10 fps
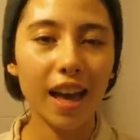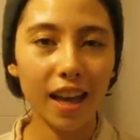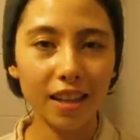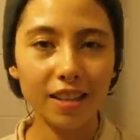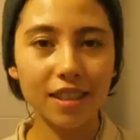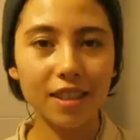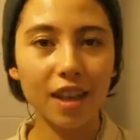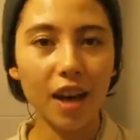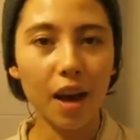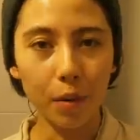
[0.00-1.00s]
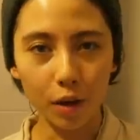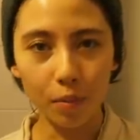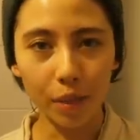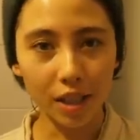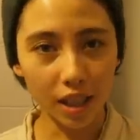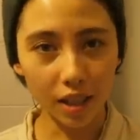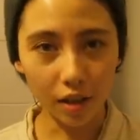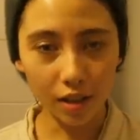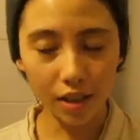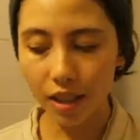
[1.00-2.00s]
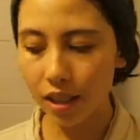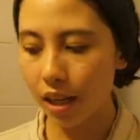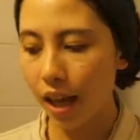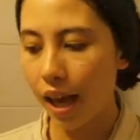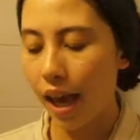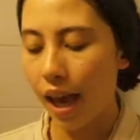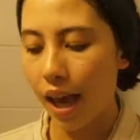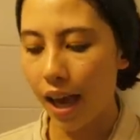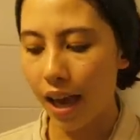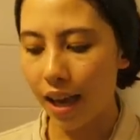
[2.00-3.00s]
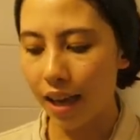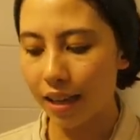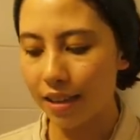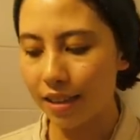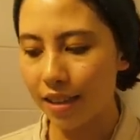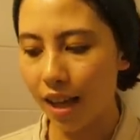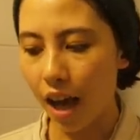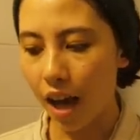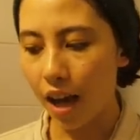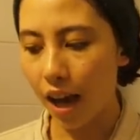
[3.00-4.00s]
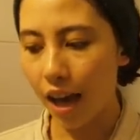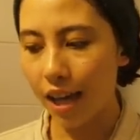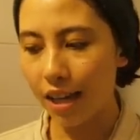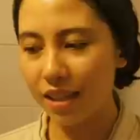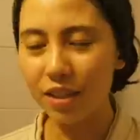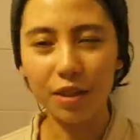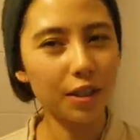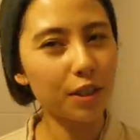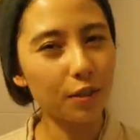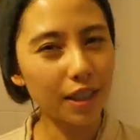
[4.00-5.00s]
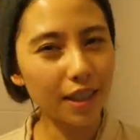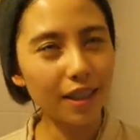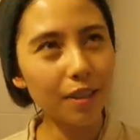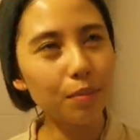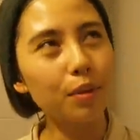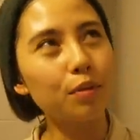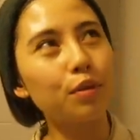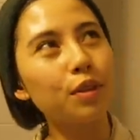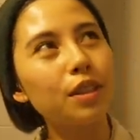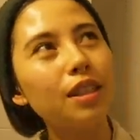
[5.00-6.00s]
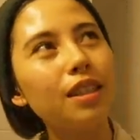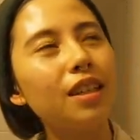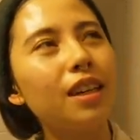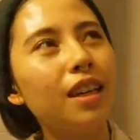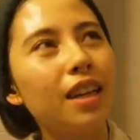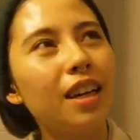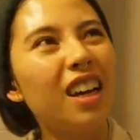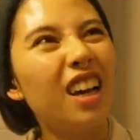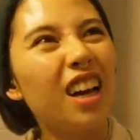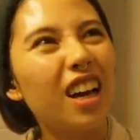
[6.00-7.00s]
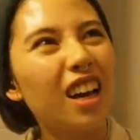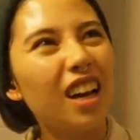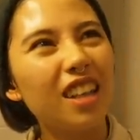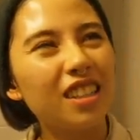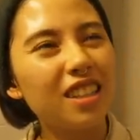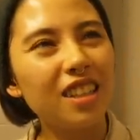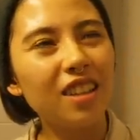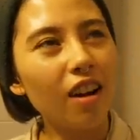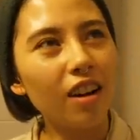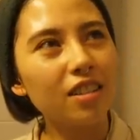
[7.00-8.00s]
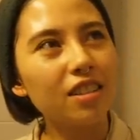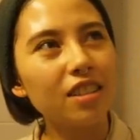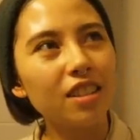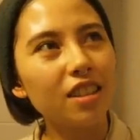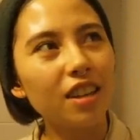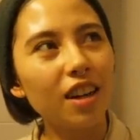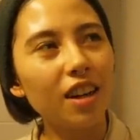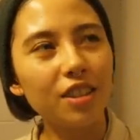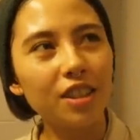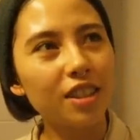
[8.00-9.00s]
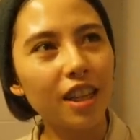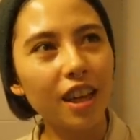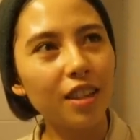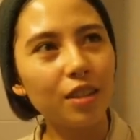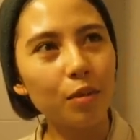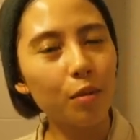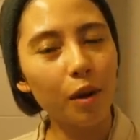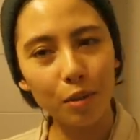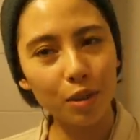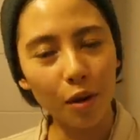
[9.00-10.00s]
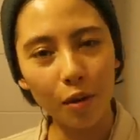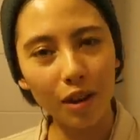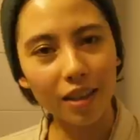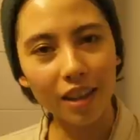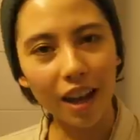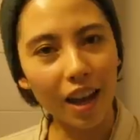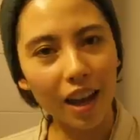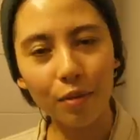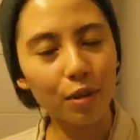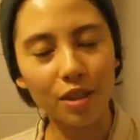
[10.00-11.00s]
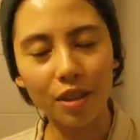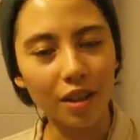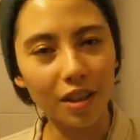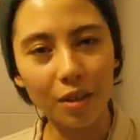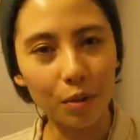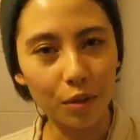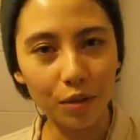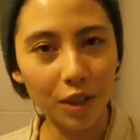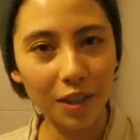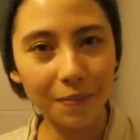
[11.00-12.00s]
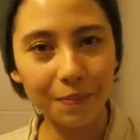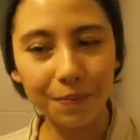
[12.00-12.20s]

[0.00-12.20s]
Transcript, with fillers: It's a book by Jane Austen and I started reading it but really did not understand where it was going. Like I was not in a mood for it.